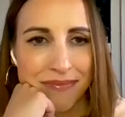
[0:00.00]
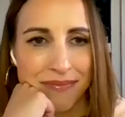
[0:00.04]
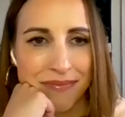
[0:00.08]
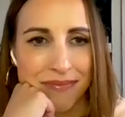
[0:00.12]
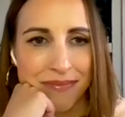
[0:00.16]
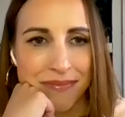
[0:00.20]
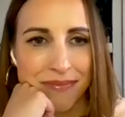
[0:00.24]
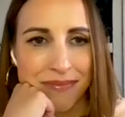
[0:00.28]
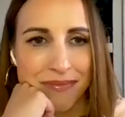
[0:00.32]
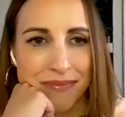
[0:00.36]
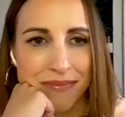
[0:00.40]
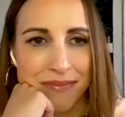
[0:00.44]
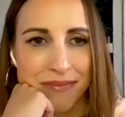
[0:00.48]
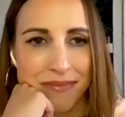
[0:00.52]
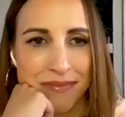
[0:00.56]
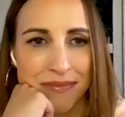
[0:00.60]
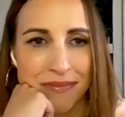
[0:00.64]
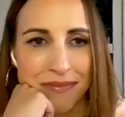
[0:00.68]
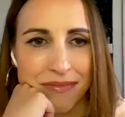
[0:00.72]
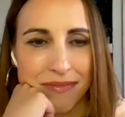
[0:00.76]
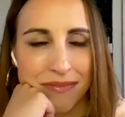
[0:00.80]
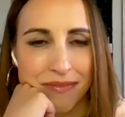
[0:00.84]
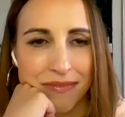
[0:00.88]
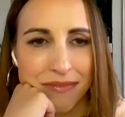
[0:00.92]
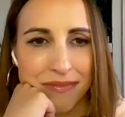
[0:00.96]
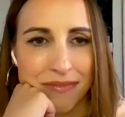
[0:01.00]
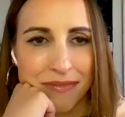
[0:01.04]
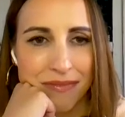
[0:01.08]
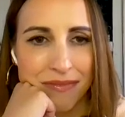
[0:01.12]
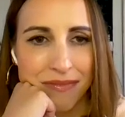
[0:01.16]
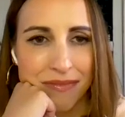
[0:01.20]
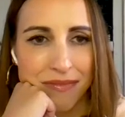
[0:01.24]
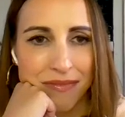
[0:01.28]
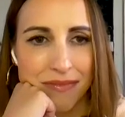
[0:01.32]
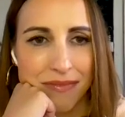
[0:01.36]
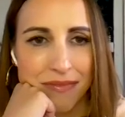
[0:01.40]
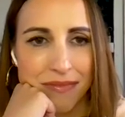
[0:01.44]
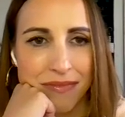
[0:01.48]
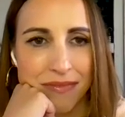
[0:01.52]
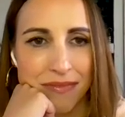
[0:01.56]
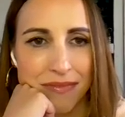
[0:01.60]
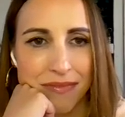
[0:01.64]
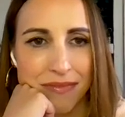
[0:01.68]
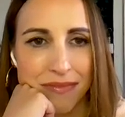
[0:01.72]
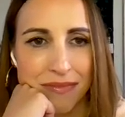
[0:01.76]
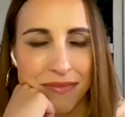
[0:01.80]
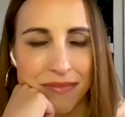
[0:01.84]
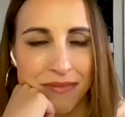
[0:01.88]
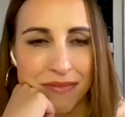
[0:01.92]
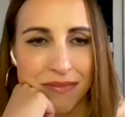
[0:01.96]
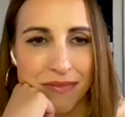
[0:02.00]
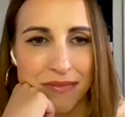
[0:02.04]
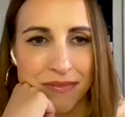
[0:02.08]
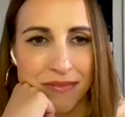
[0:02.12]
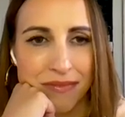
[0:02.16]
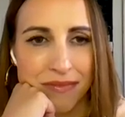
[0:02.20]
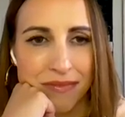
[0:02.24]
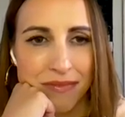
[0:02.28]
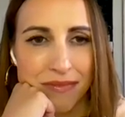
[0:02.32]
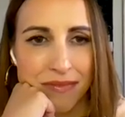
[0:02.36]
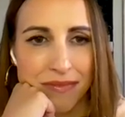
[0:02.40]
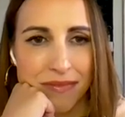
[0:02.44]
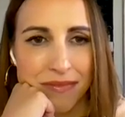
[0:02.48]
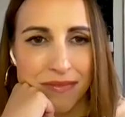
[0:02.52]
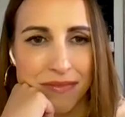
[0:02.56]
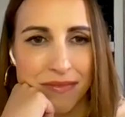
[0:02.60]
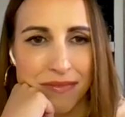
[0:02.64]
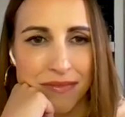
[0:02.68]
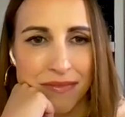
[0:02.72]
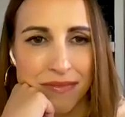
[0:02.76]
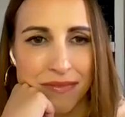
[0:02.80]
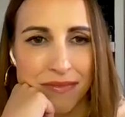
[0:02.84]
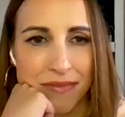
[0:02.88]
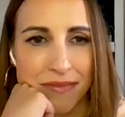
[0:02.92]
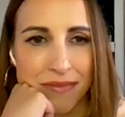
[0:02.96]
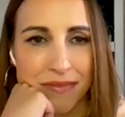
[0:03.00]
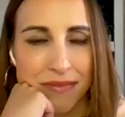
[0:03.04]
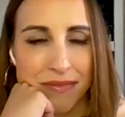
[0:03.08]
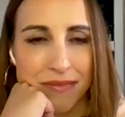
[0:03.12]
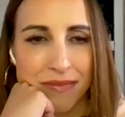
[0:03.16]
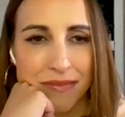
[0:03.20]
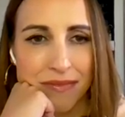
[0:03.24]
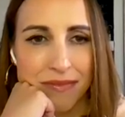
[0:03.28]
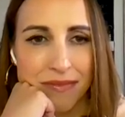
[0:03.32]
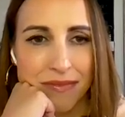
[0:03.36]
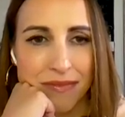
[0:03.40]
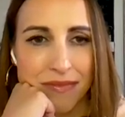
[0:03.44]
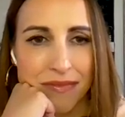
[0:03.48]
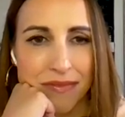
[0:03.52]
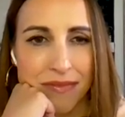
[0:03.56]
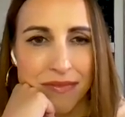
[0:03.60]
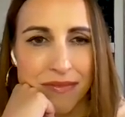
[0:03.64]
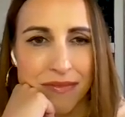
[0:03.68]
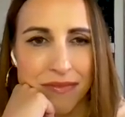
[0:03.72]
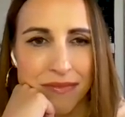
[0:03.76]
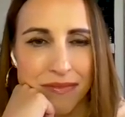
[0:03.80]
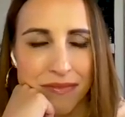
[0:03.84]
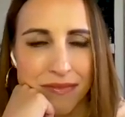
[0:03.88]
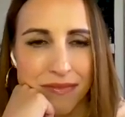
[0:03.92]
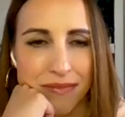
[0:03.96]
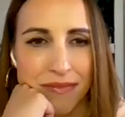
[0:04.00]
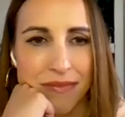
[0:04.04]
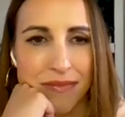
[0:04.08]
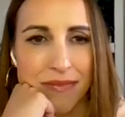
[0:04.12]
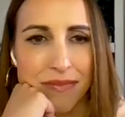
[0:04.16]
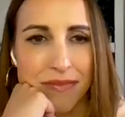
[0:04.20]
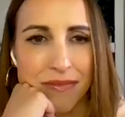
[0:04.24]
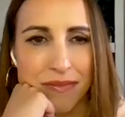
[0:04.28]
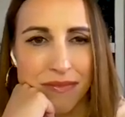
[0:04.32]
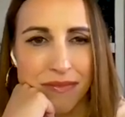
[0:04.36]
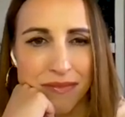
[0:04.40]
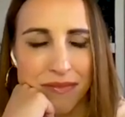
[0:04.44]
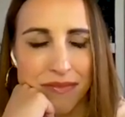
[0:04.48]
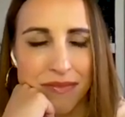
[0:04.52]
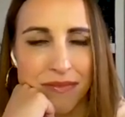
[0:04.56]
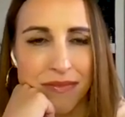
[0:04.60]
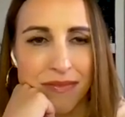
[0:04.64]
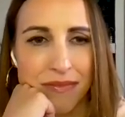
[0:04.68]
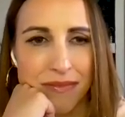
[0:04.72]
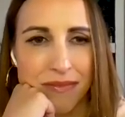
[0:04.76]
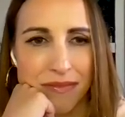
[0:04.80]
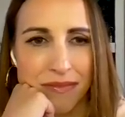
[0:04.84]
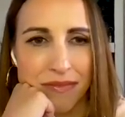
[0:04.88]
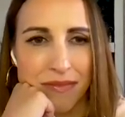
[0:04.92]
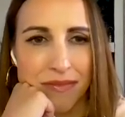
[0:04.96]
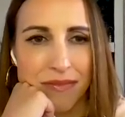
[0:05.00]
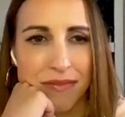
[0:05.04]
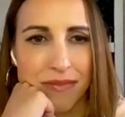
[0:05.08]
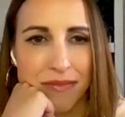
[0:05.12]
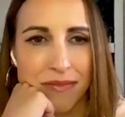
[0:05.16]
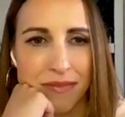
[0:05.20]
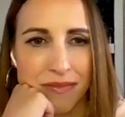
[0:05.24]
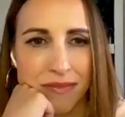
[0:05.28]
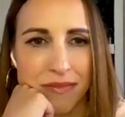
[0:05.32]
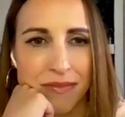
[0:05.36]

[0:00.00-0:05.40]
This person isn't speaking.